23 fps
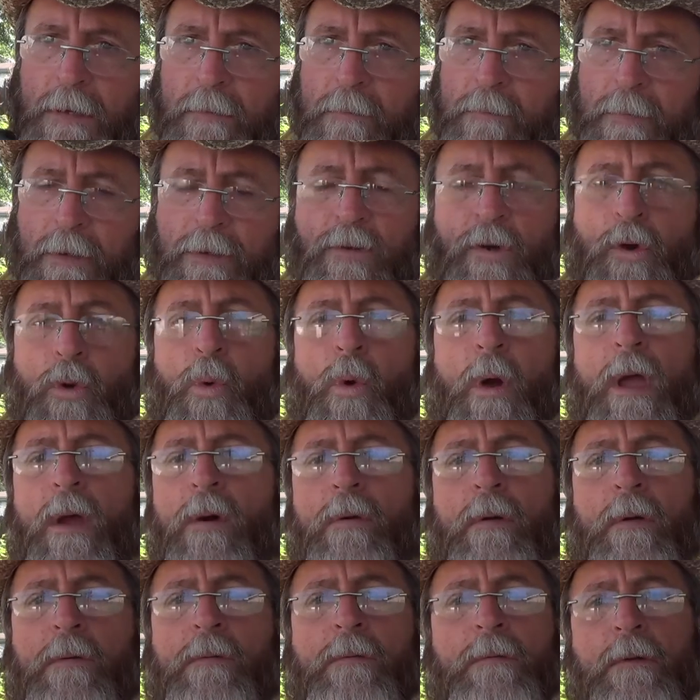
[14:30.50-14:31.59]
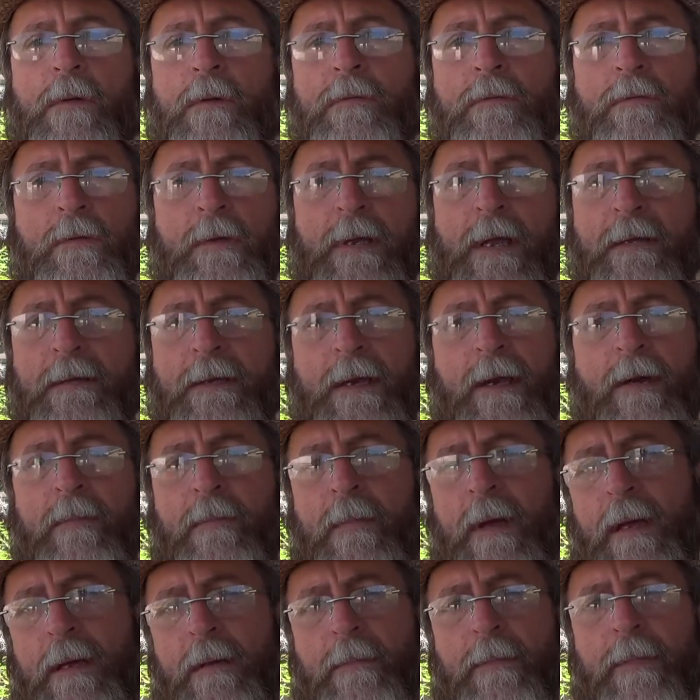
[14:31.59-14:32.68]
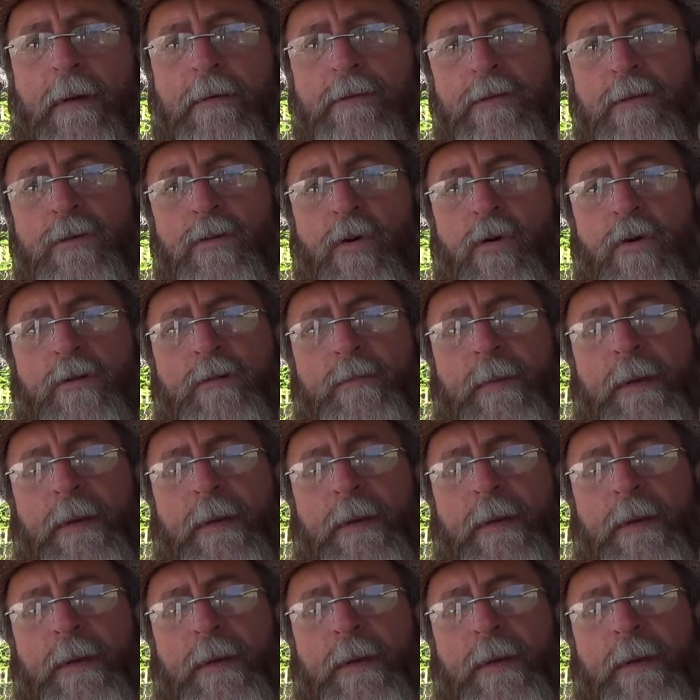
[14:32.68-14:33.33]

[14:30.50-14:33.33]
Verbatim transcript: but the quail don't don't do that. They don't make a bunch of noise.